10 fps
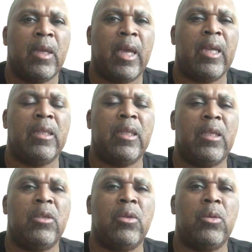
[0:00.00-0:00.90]
and
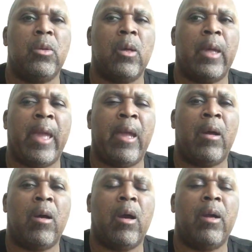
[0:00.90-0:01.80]
then you
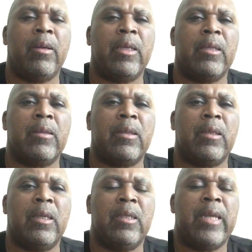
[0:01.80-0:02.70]
are
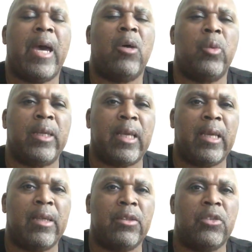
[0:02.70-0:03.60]
endowed with
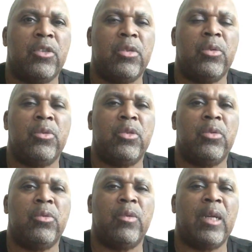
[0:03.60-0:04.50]
answers to
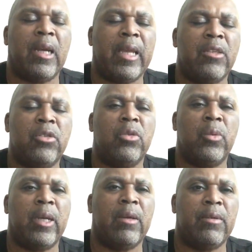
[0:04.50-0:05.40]
relate to
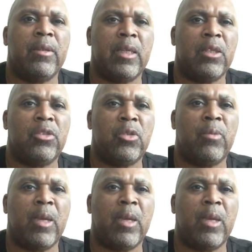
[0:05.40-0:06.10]
whatever the issue may